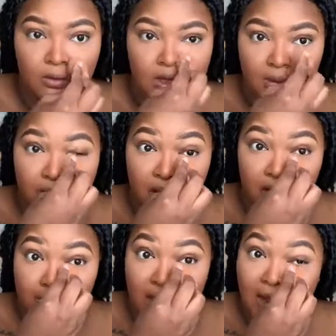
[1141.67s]
the period
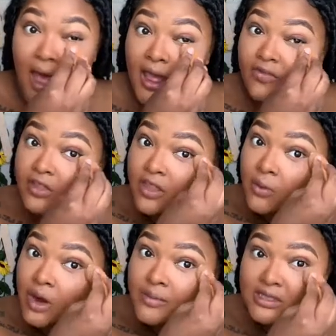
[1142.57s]
in my life that they
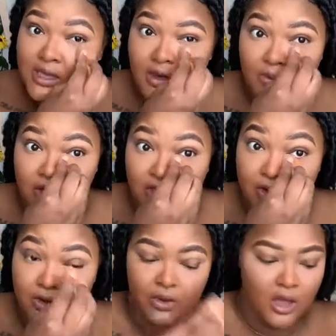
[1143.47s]
were able to help me
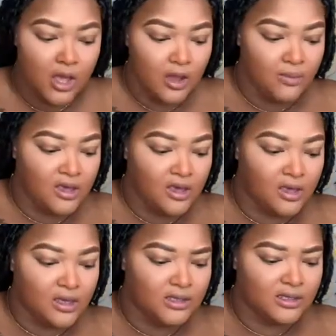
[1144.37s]
through.
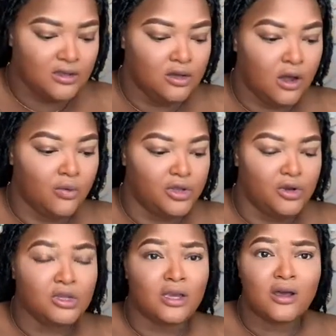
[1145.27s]
Because, you know, when you're
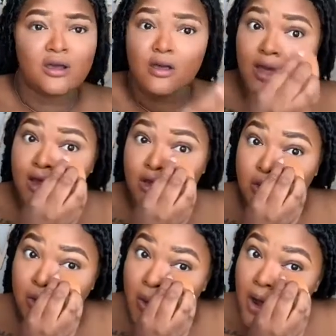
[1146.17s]
young and
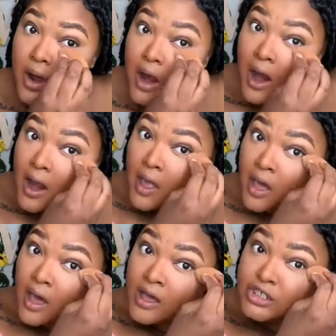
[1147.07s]
you are
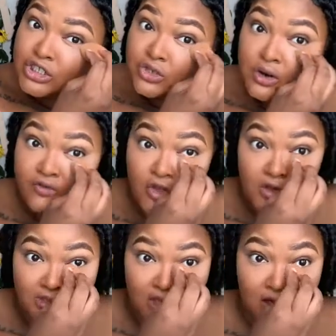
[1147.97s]
unsure of
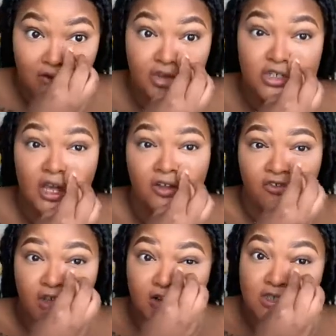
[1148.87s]
yourself, you're trying to
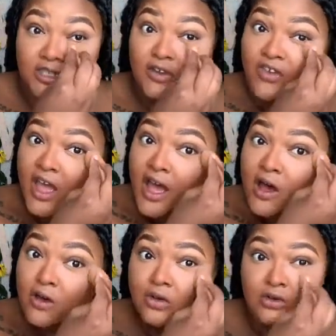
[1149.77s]
figure stuff
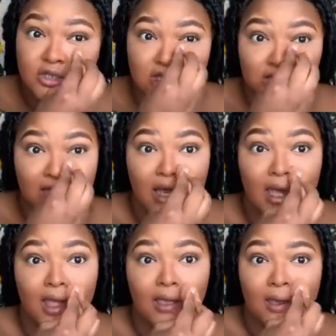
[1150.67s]
out, you just
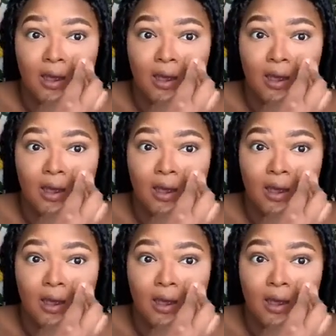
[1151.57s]
like,